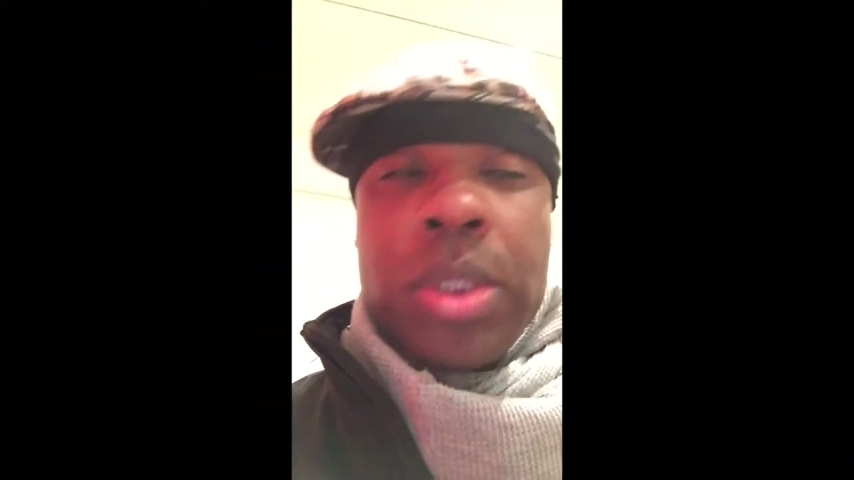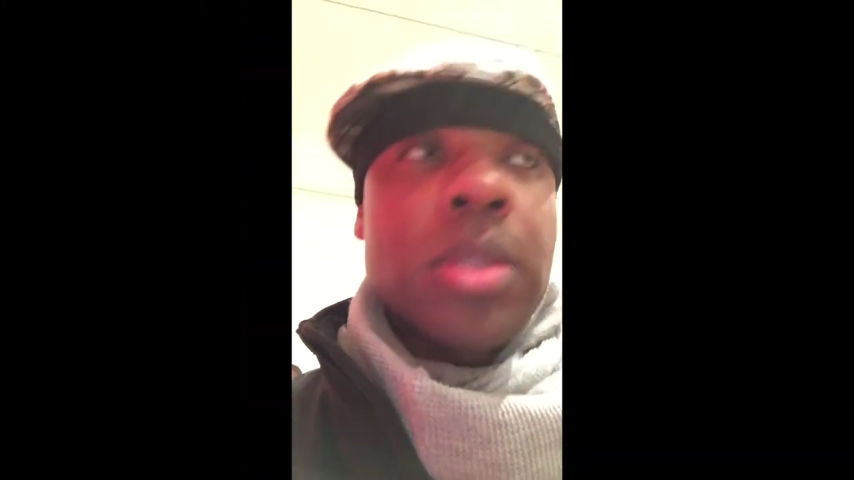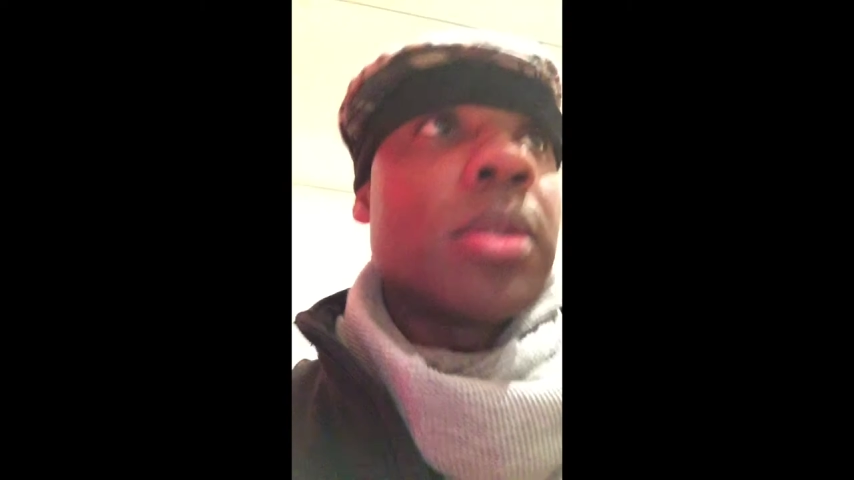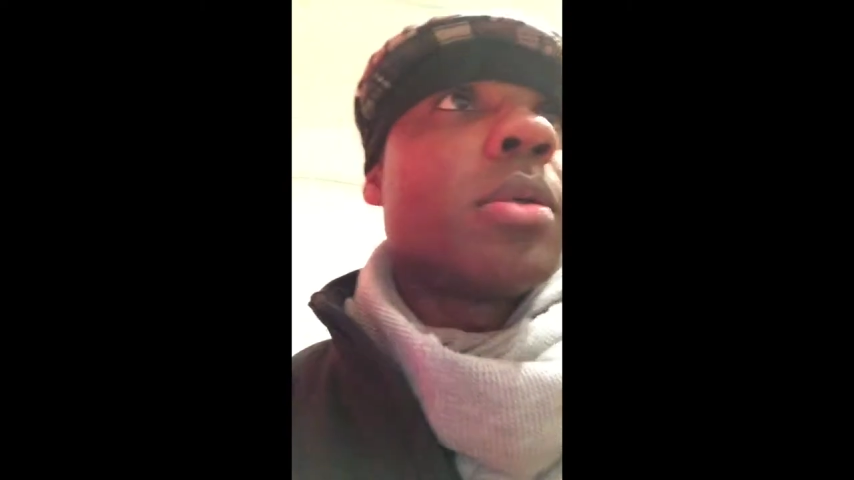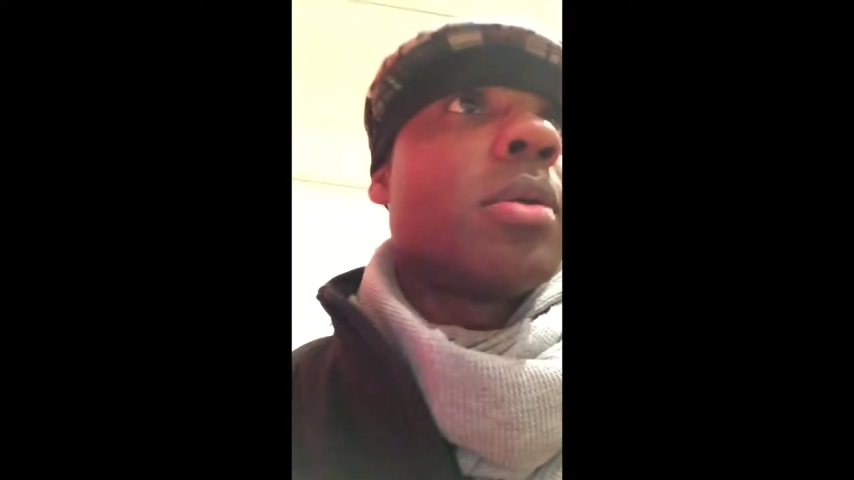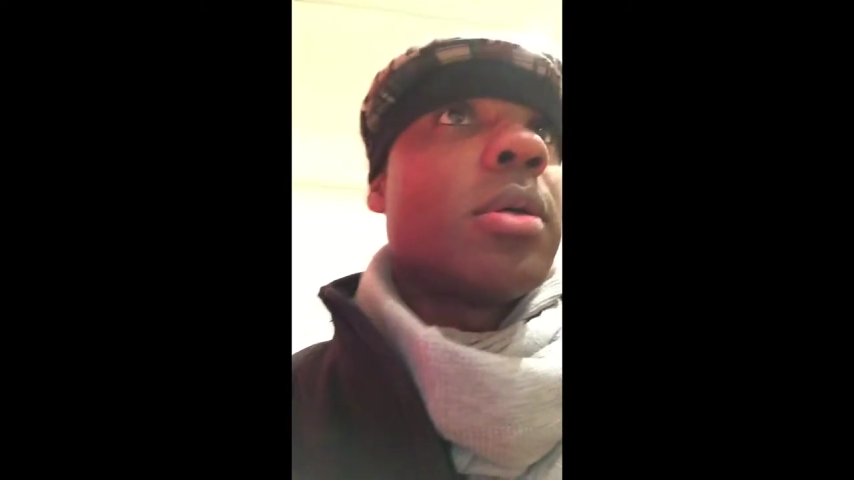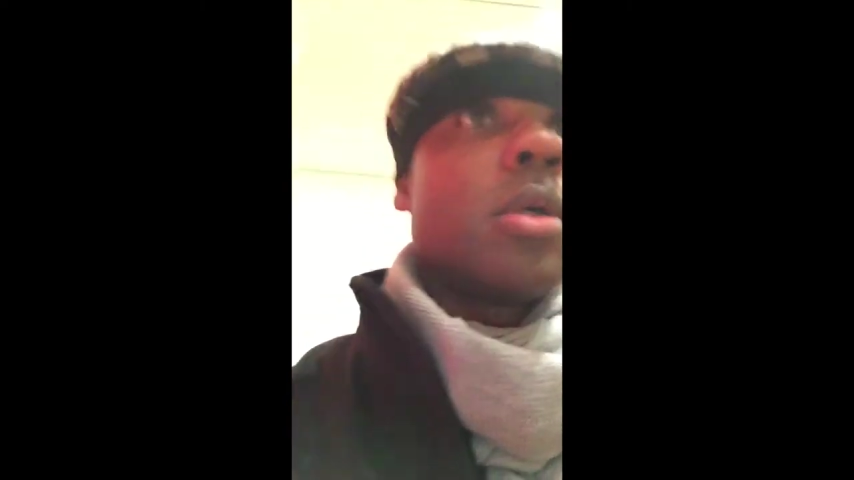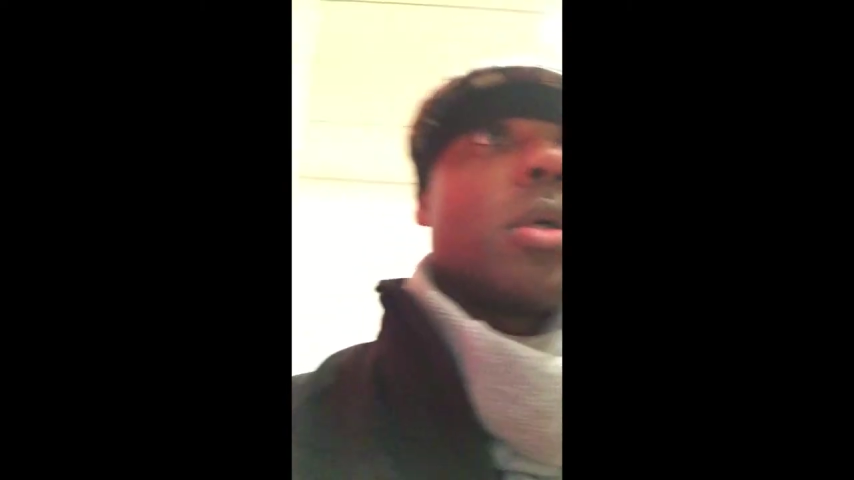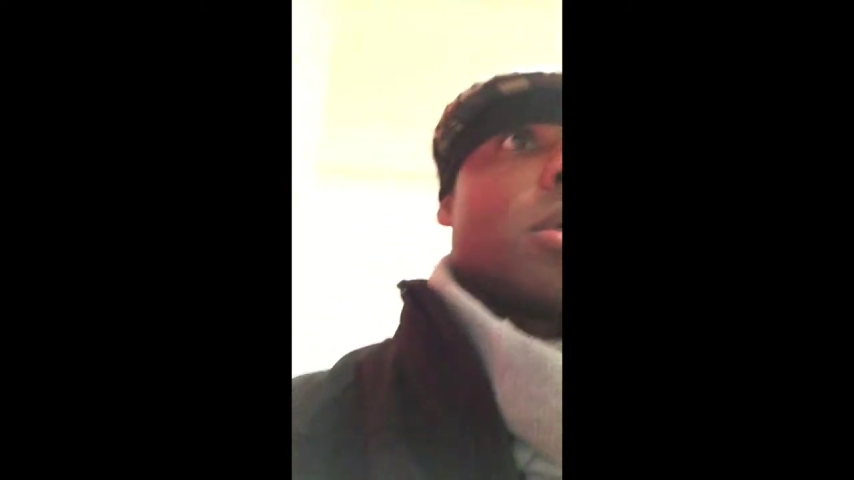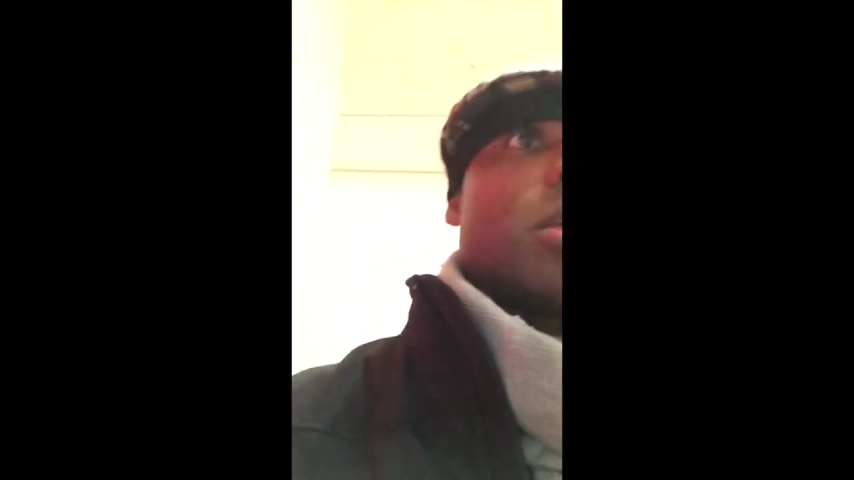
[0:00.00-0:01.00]

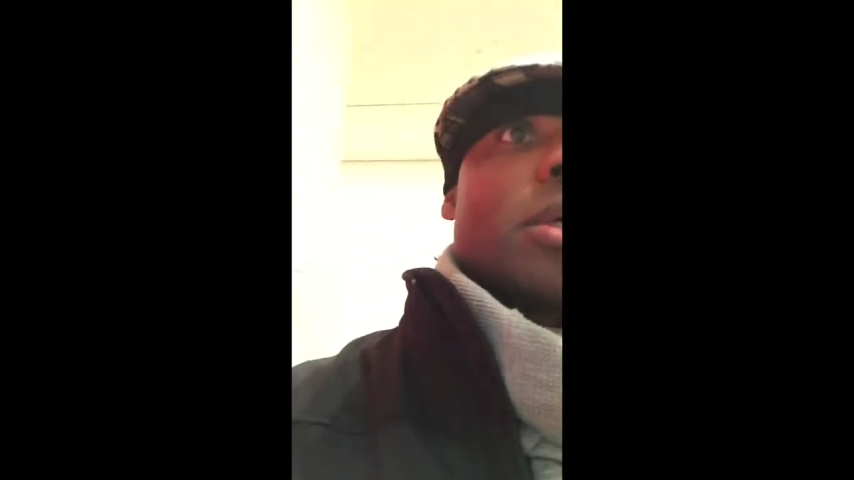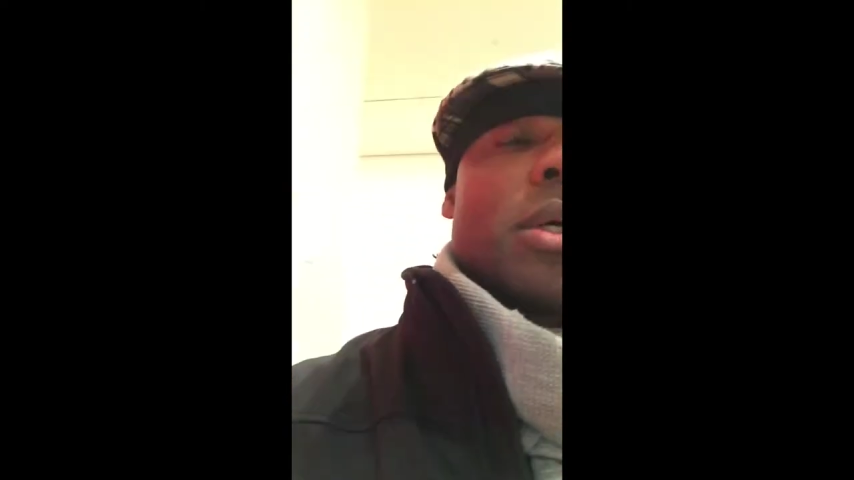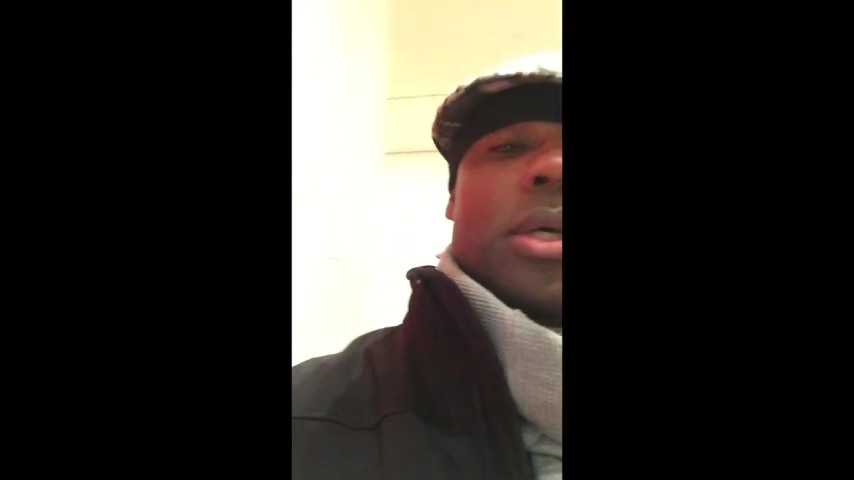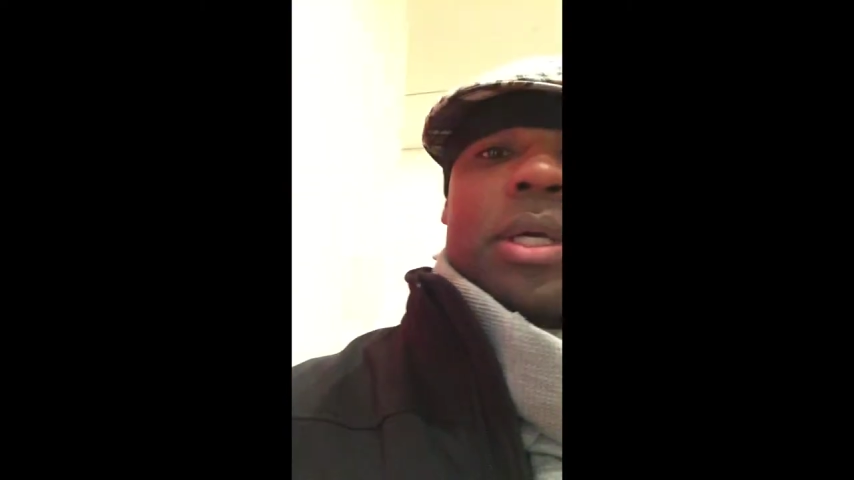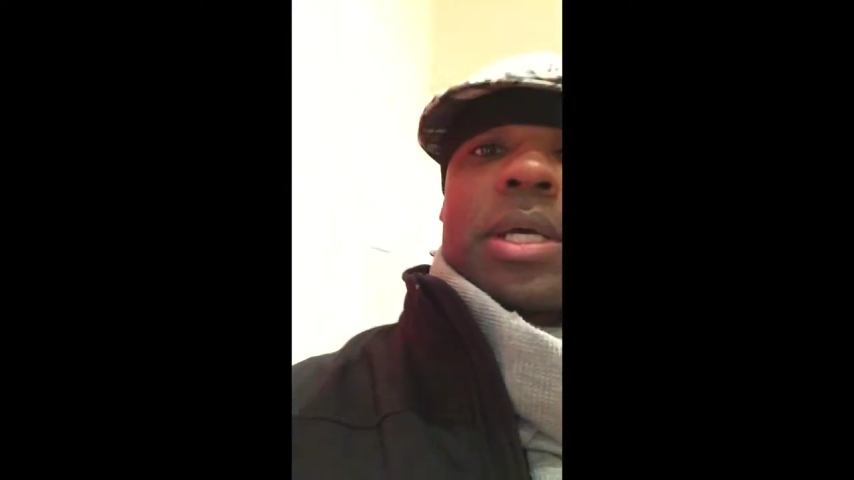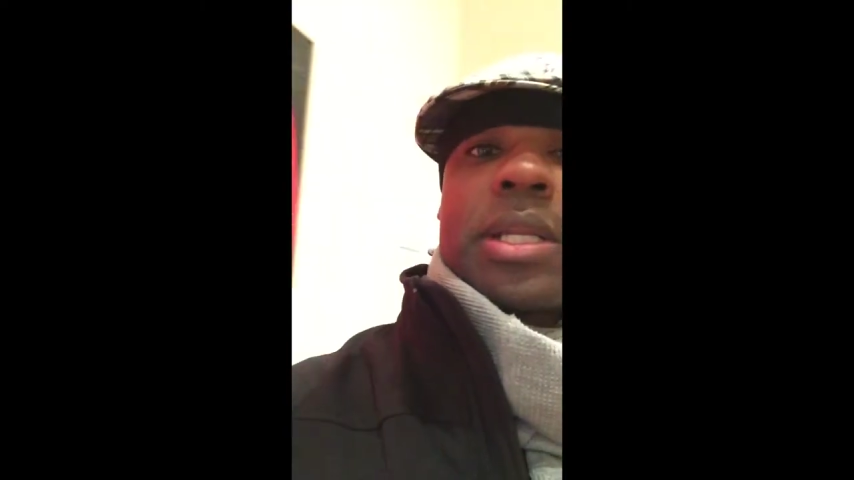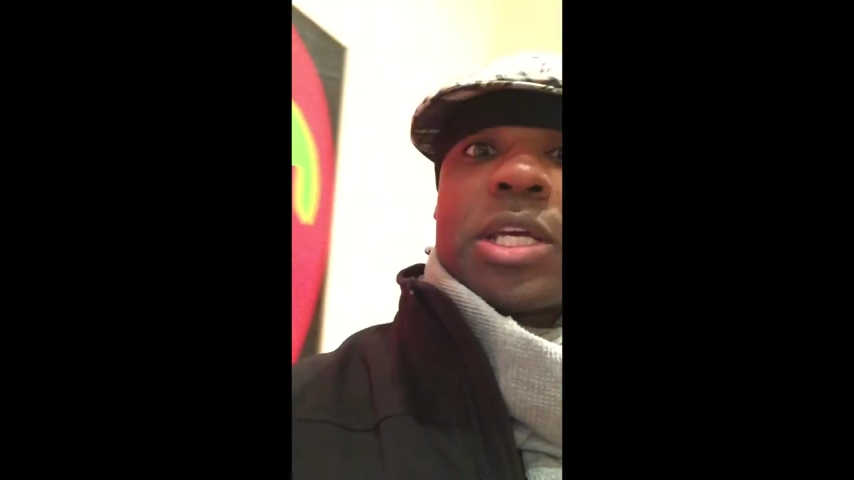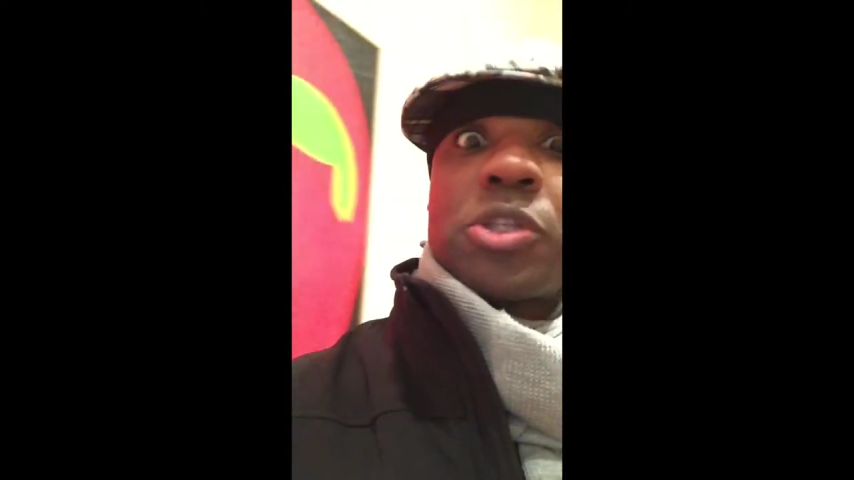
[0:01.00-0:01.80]
And